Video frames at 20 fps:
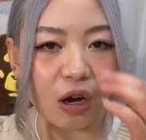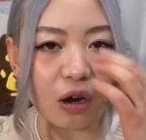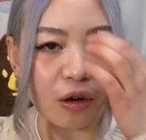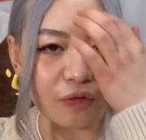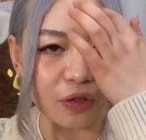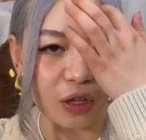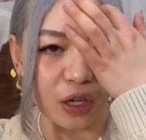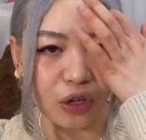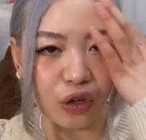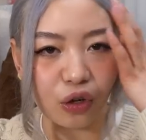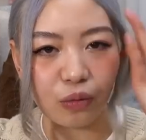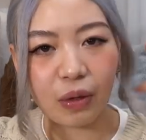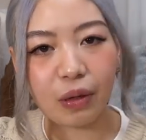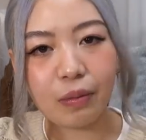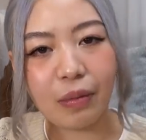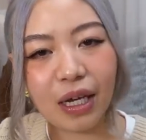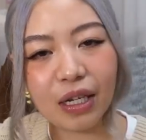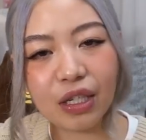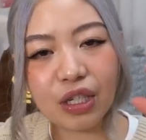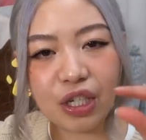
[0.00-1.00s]
of the human
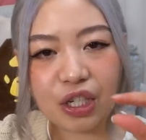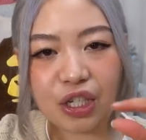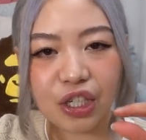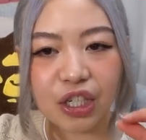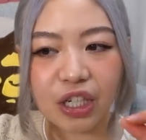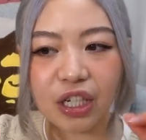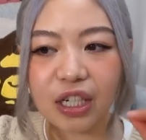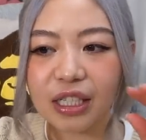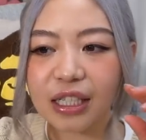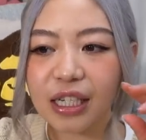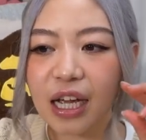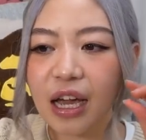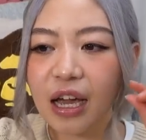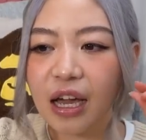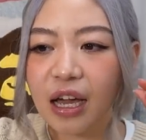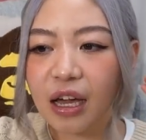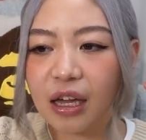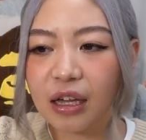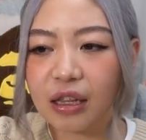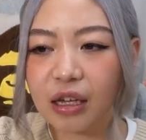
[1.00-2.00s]
made t-shirts
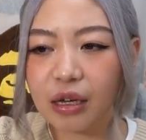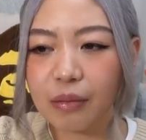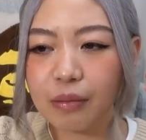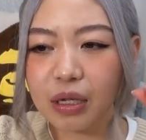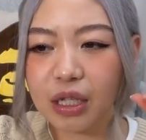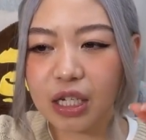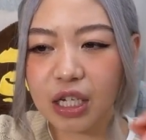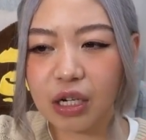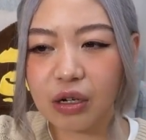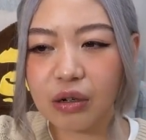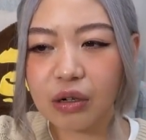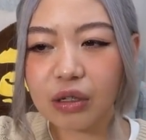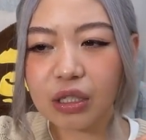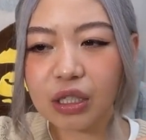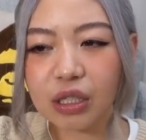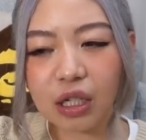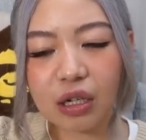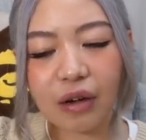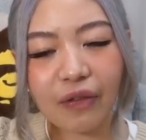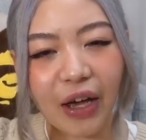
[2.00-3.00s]
the material
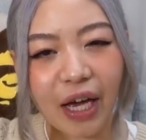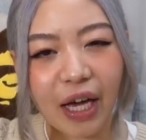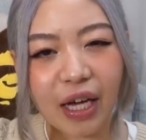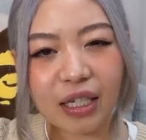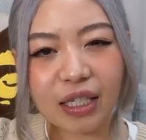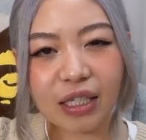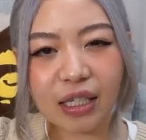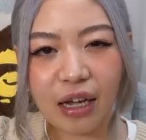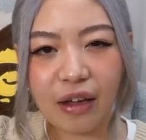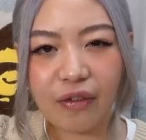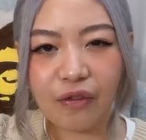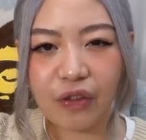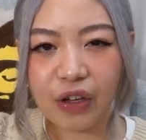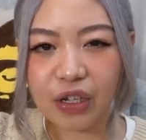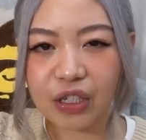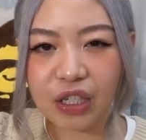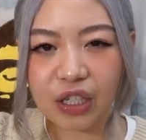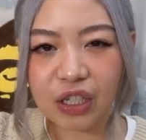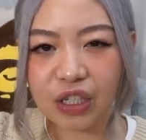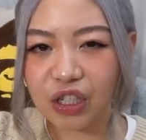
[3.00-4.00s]
sort of has a
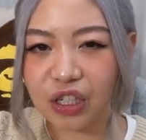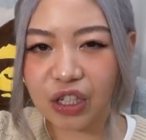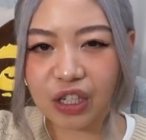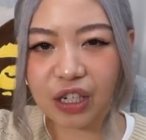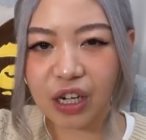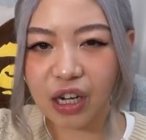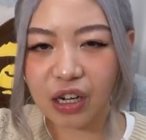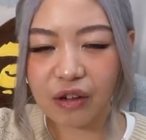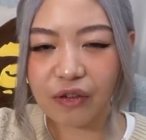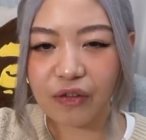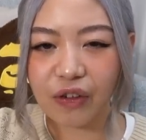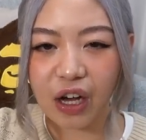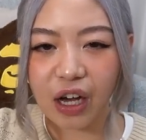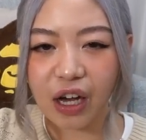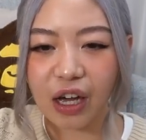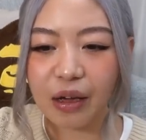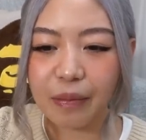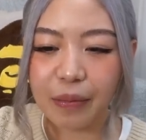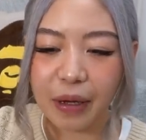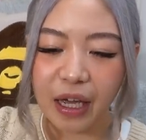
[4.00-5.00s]
vintagey kind of
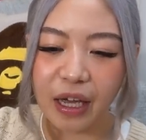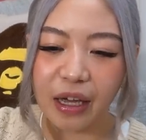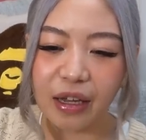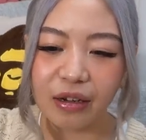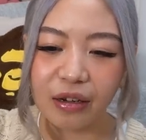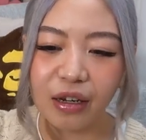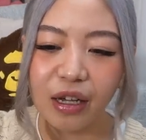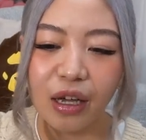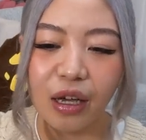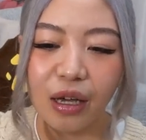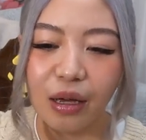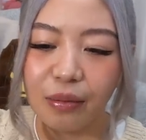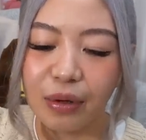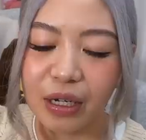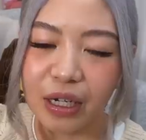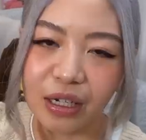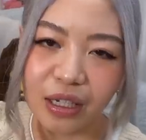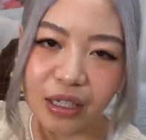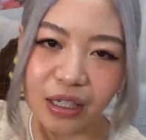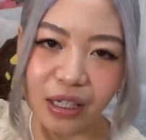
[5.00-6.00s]
vibe and
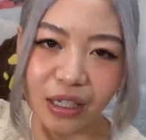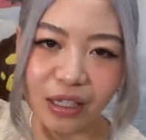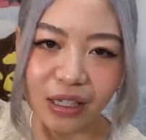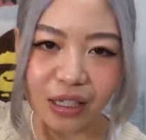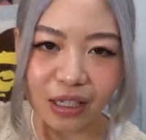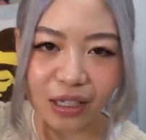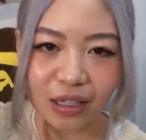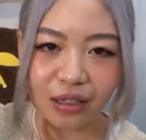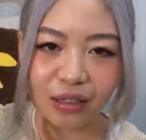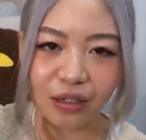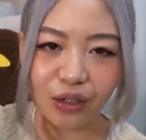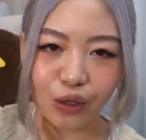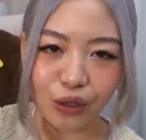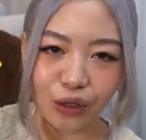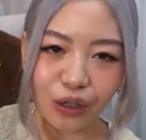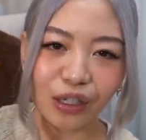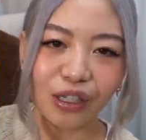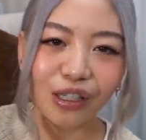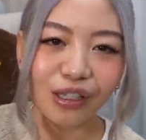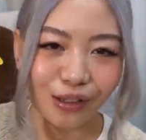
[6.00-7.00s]
because it's
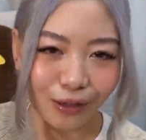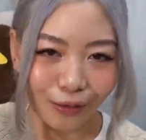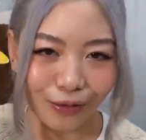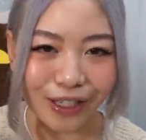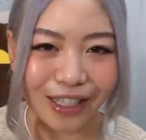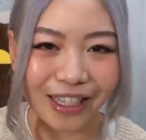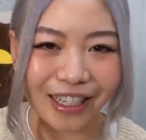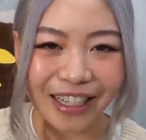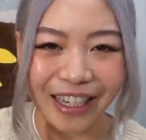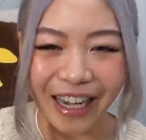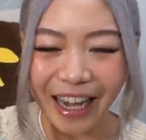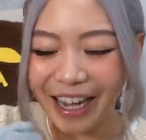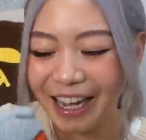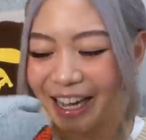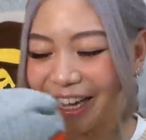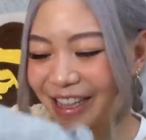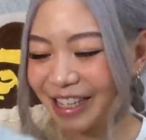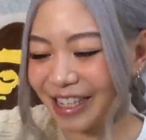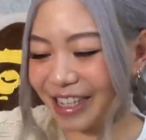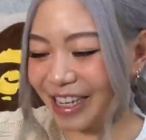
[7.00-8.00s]
KAWS obviously i
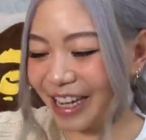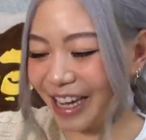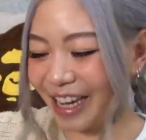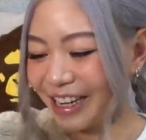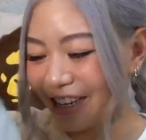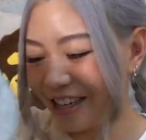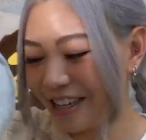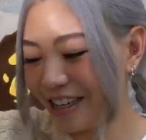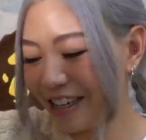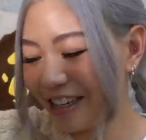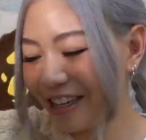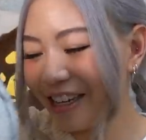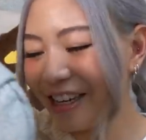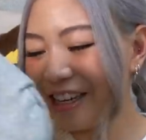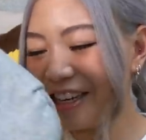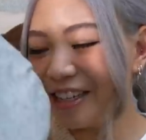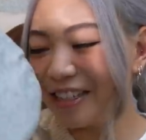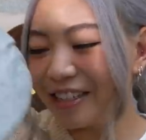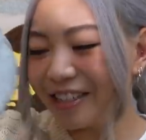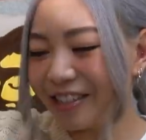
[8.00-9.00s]
had to get it
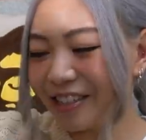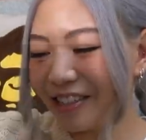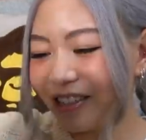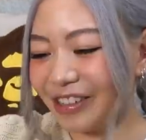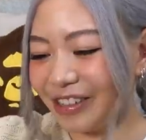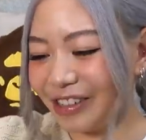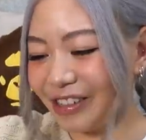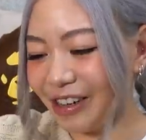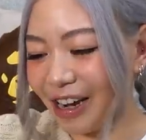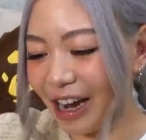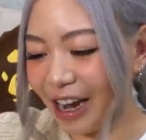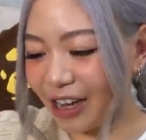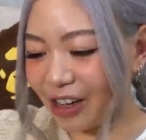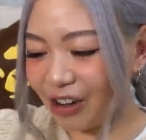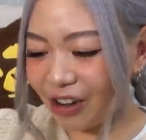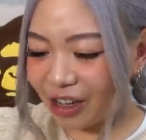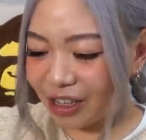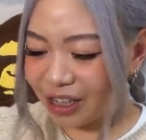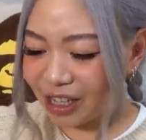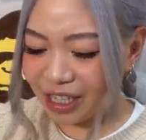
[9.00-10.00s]
so i
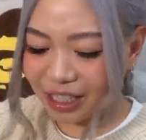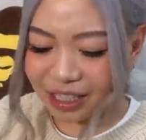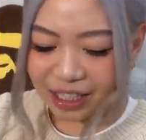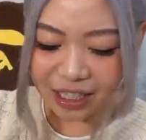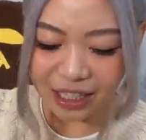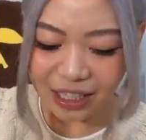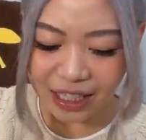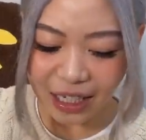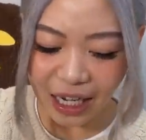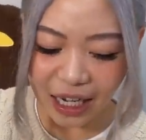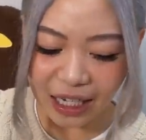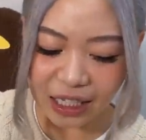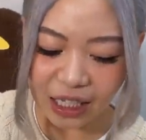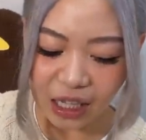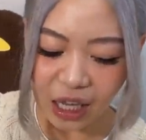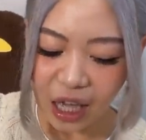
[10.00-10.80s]
got this in a size